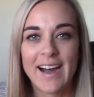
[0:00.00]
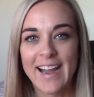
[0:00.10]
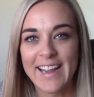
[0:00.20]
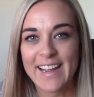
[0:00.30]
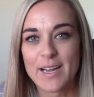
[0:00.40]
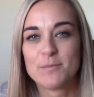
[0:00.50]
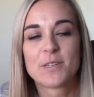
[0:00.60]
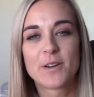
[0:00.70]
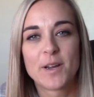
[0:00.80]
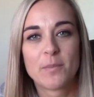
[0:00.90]
Hi, I'm
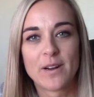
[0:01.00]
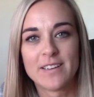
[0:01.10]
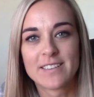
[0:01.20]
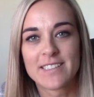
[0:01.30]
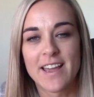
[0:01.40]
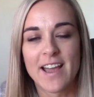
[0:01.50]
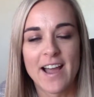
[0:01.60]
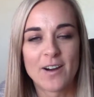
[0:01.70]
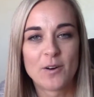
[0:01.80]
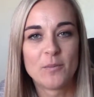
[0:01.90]
Taria Brooks at
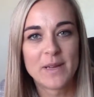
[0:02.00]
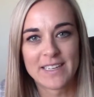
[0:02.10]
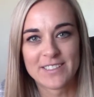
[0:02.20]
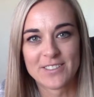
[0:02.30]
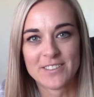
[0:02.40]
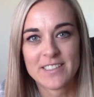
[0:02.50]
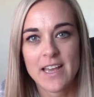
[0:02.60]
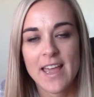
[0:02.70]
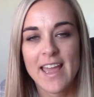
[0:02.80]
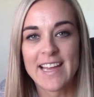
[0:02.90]
At Home Pixels,
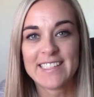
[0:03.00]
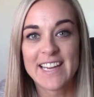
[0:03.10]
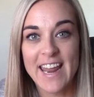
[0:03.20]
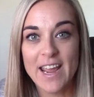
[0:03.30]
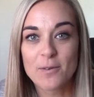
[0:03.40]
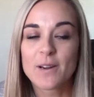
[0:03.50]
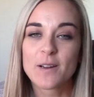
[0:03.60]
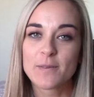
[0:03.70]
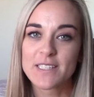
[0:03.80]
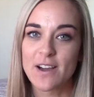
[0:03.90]
and today we're
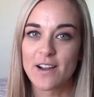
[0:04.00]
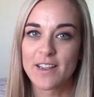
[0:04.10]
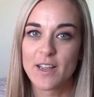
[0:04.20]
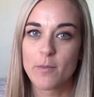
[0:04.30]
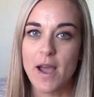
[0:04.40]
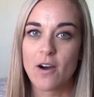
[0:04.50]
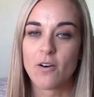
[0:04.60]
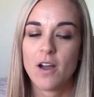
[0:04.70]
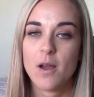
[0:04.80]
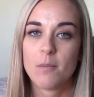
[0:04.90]
going to be talking
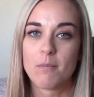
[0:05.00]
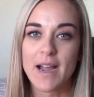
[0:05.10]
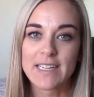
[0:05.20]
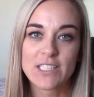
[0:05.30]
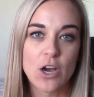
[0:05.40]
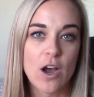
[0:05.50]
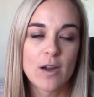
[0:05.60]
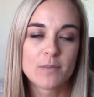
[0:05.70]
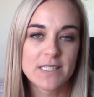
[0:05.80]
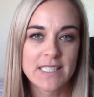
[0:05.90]
about my
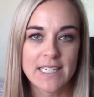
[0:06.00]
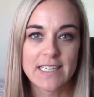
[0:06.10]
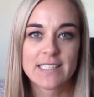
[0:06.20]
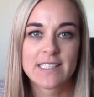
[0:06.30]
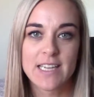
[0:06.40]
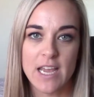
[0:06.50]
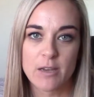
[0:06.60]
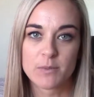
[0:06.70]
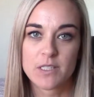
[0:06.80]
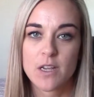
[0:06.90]
top six
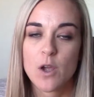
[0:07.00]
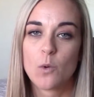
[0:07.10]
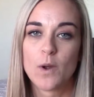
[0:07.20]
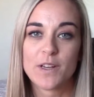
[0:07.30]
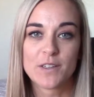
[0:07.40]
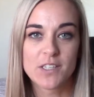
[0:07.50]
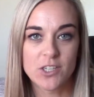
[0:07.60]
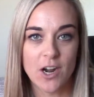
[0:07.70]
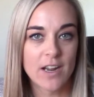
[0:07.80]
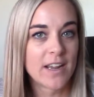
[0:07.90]
tips when you're
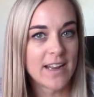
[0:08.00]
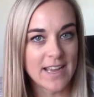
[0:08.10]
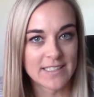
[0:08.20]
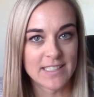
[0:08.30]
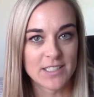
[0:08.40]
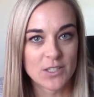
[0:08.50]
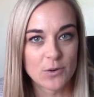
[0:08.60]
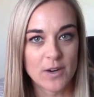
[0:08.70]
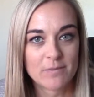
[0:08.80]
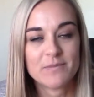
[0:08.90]
starting an Etsy
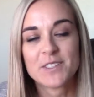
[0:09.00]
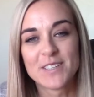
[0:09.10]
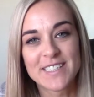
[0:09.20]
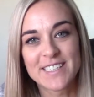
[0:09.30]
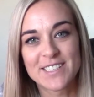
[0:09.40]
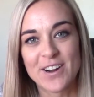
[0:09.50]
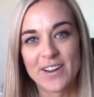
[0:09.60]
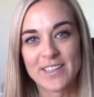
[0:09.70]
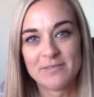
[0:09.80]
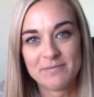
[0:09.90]
store. So let's get
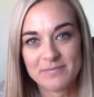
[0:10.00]
started.